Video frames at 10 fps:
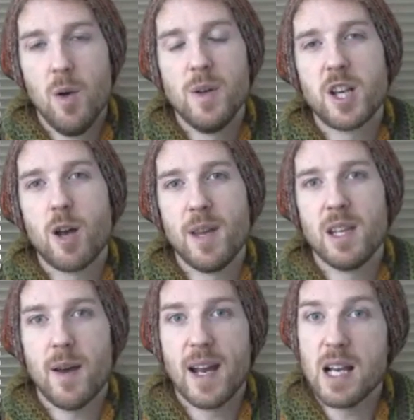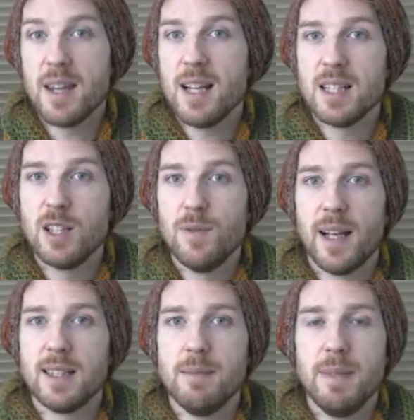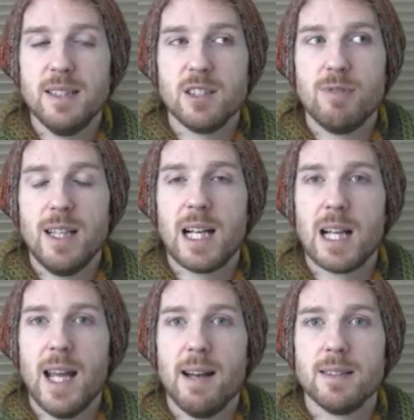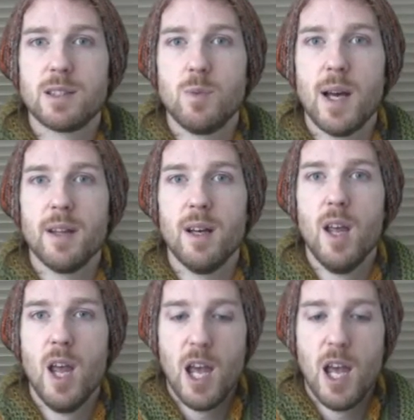which are coming and going, and I think that's lovely because it means it's really clear as to whether,